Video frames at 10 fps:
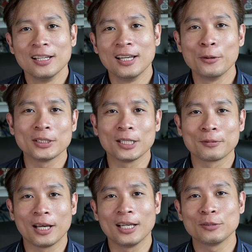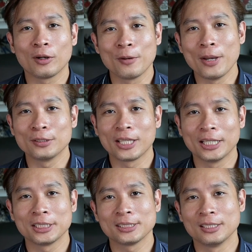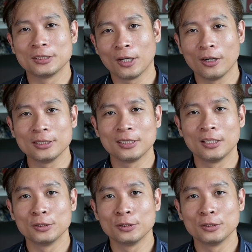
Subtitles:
Hey, what's up guys? Welcome back to Gadgets and Toys.